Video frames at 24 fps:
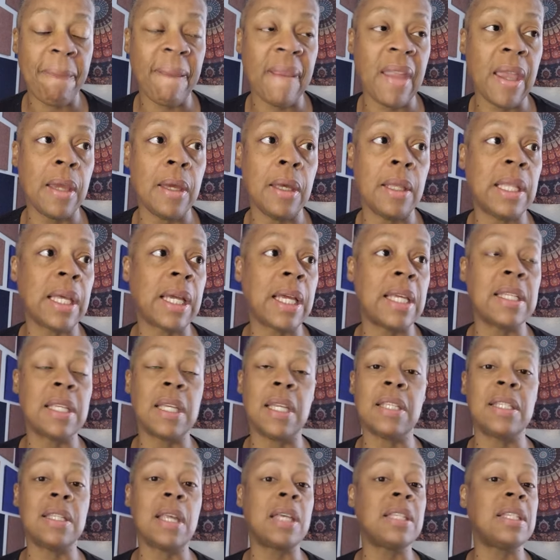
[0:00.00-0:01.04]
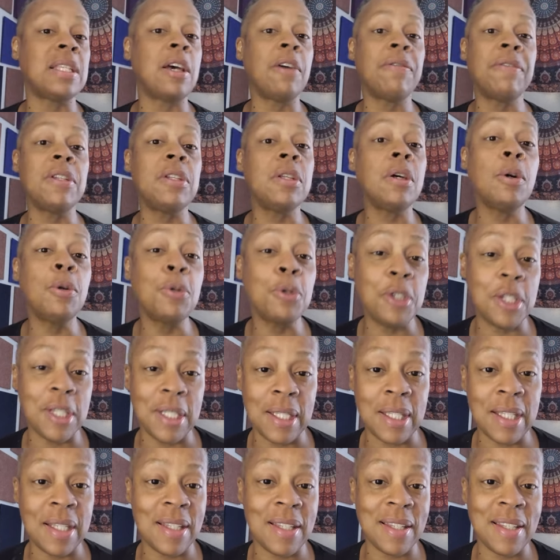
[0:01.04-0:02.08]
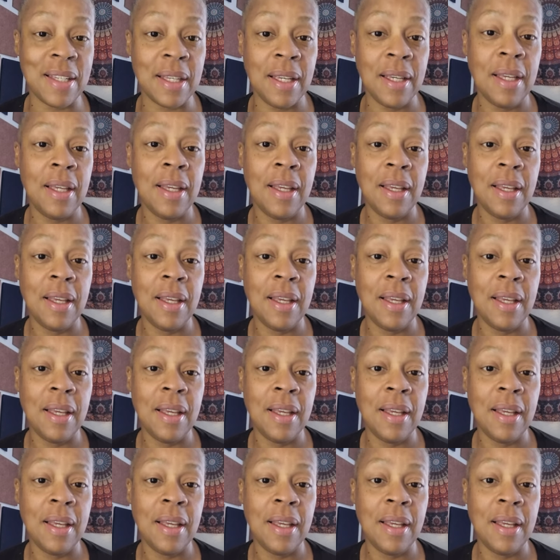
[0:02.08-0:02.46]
Okay, like I said, it's not self-indulgence.